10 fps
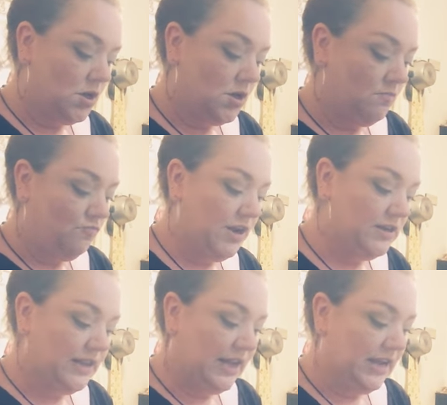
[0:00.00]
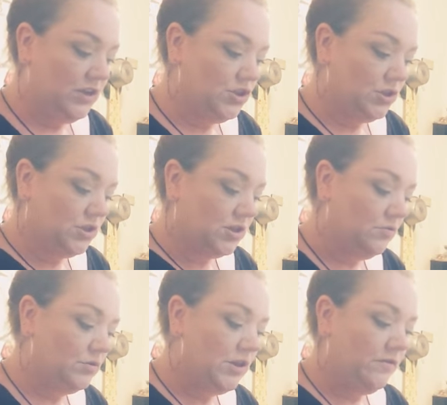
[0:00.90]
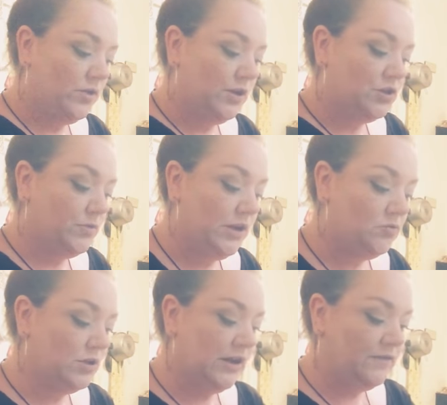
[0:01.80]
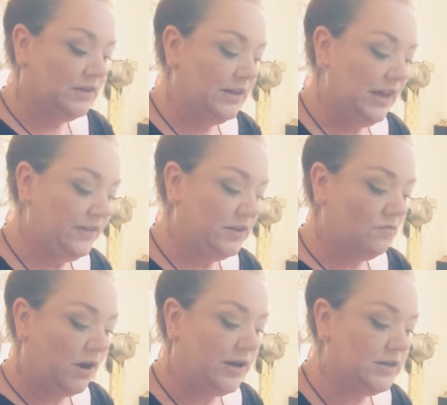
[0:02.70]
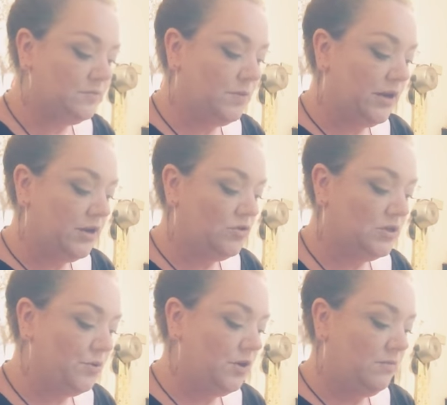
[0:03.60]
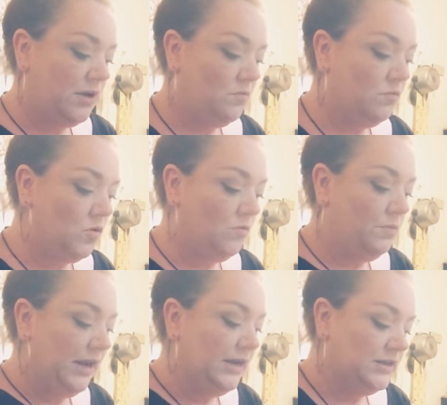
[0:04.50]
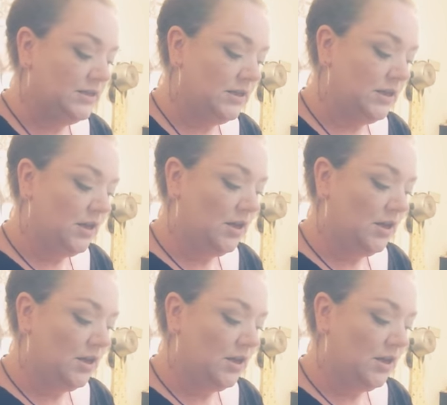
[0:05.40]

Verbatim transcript: um, raising agent, whichever way you do it. You don't have to let these rise, but you just put them in a warm place